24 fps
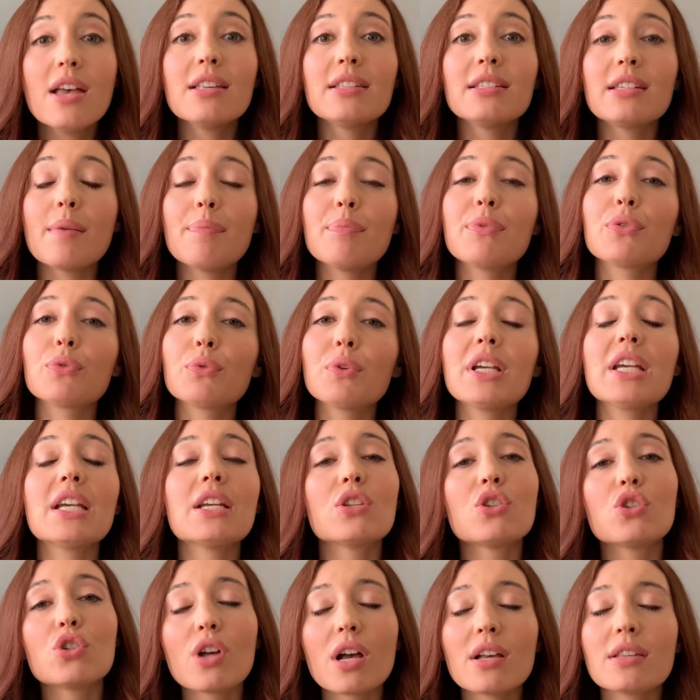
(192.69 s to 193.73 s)
Step
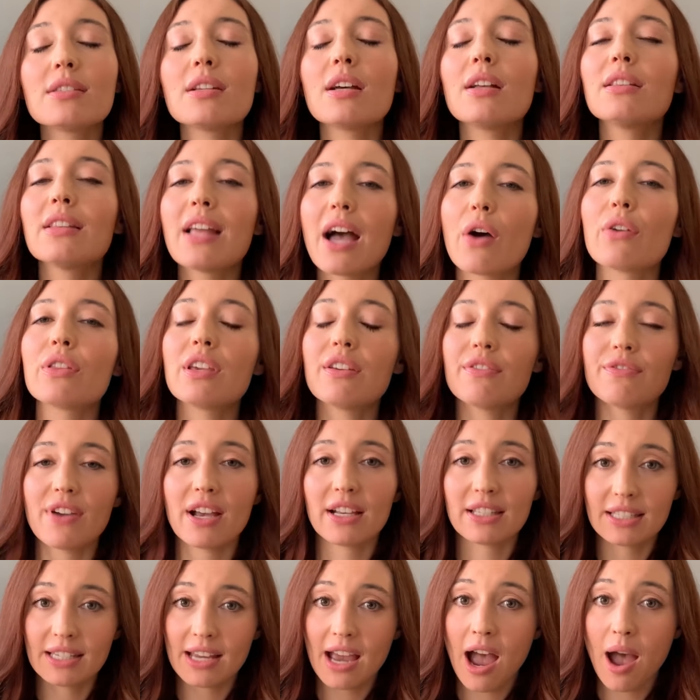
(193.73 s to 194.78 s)
3, just allow the
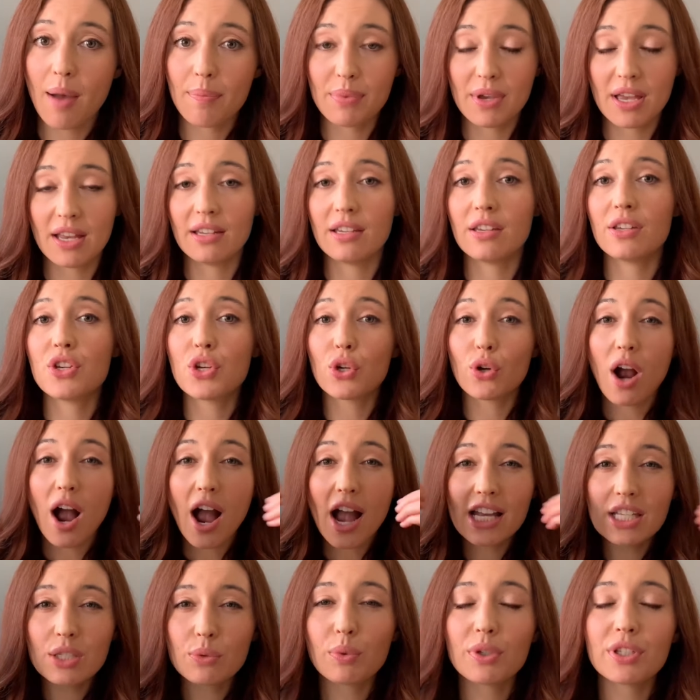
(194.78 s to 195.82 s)
effects to happen. Your
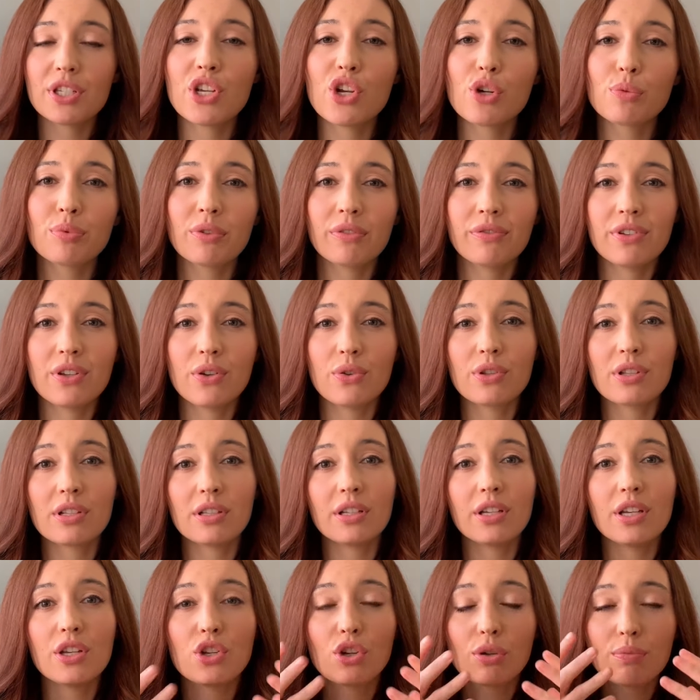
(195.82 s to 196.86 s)
eyes will tear
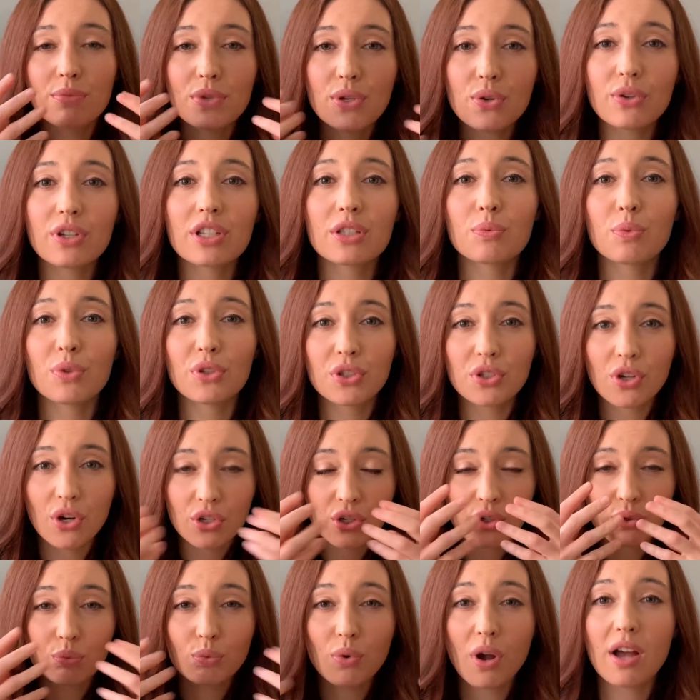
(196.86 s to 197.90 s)
profusely, your mucus will
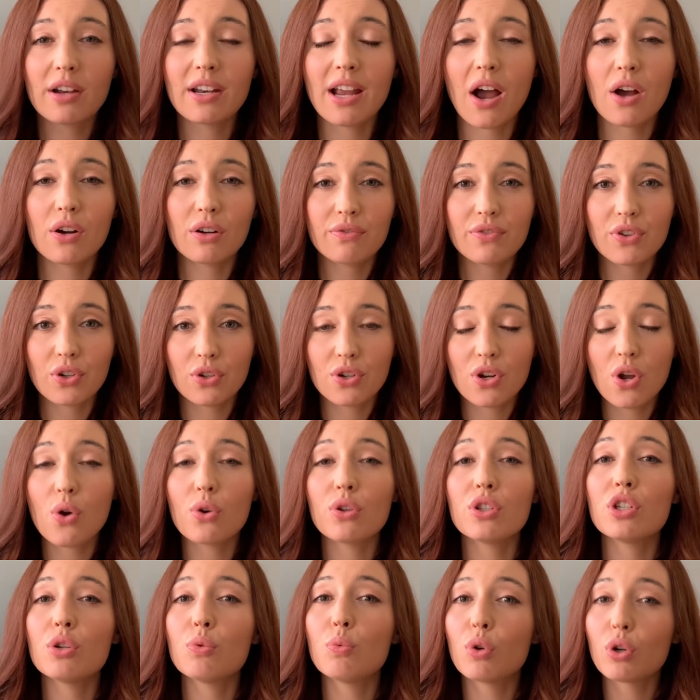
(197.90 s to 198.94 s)
start to run out of your
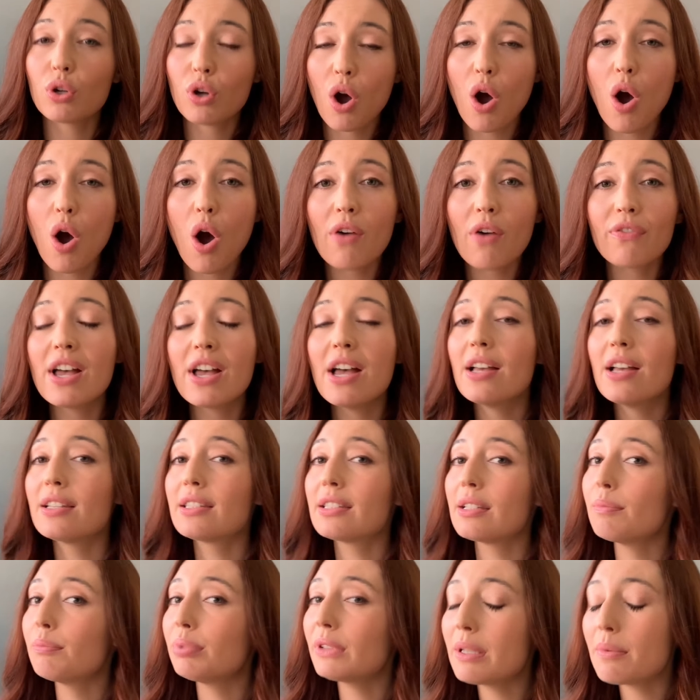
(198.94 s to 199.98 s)
nose, you will cough.
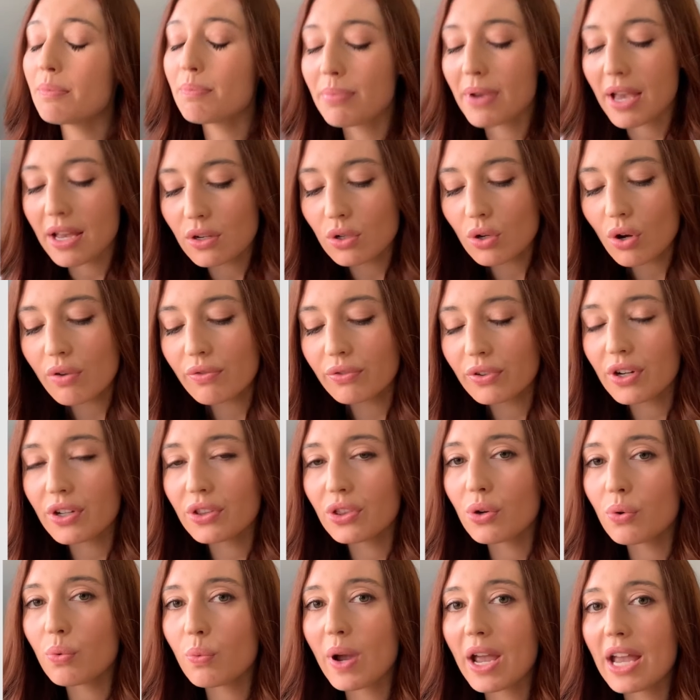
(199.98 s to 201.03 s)
Simply bend over at
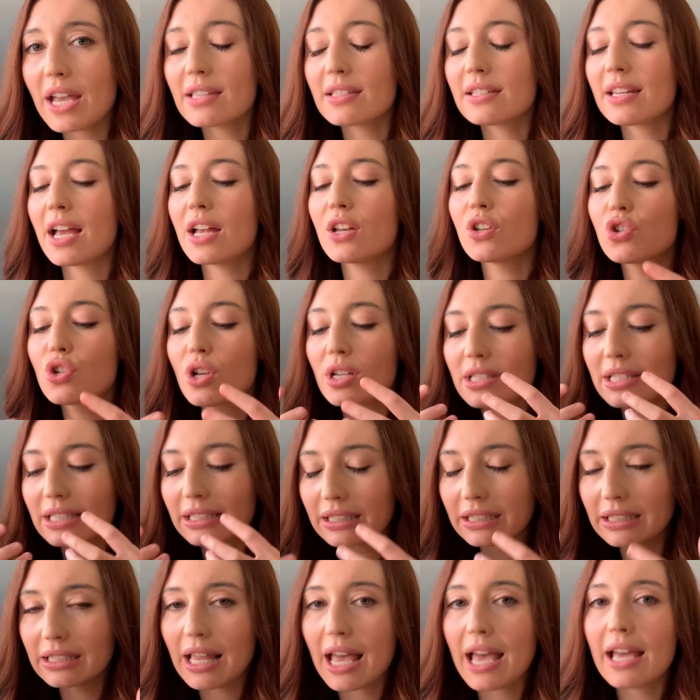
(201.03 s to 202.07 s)
the waist and just
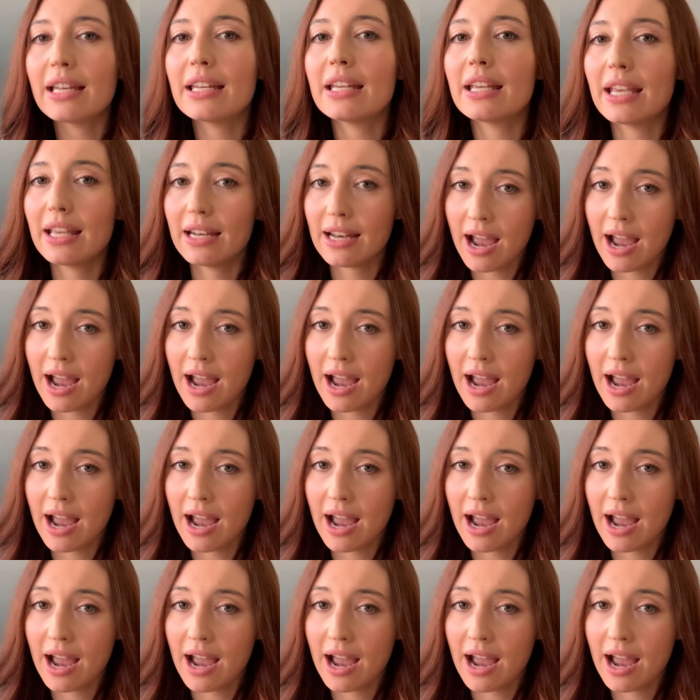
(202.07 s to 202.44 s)
let it